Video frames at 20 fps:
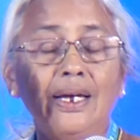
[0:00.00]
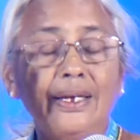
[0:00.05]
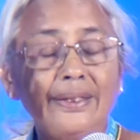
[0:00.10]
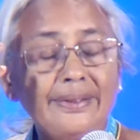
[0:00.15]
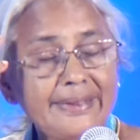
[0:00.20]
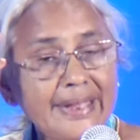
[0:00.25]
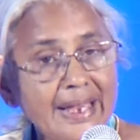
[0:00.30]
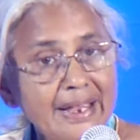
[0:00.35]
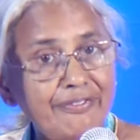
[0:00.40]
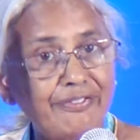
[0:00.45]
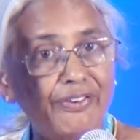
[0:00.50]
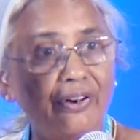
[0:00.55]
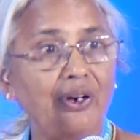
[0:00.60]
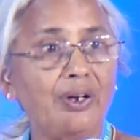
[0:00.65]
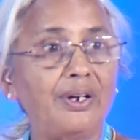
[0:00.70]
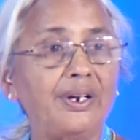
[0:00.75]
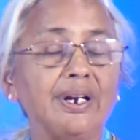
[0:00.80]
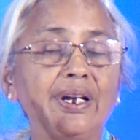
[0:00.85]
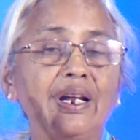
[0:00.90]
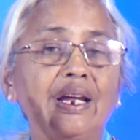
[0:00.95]

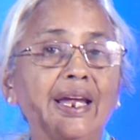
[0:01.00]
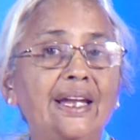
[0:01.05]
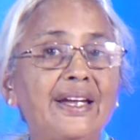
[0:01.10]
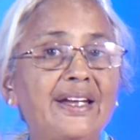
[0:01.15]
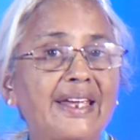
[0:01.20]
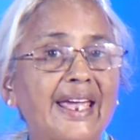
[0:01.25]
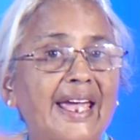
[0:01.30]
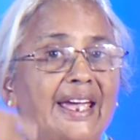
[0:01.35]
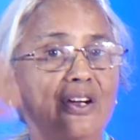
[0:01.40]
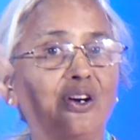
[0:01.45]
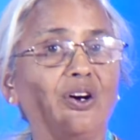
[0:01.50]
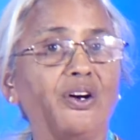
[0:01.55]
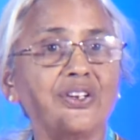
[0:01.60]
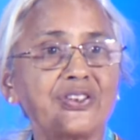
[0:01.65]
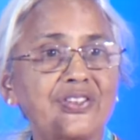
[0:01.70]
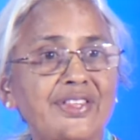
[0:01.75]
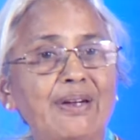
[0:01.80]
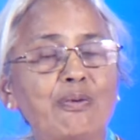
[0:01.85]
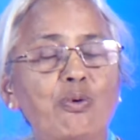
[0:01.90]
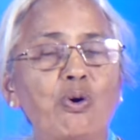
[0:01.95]
Therefore, in chaos,
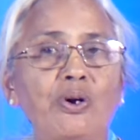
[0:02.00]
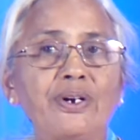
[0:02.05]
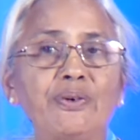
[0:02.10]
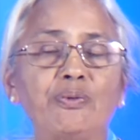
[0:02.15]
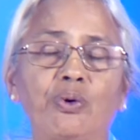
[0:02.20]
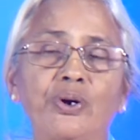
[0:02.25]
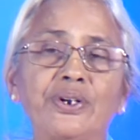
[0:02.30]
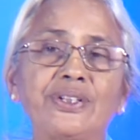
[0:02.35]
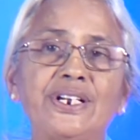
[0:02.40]
what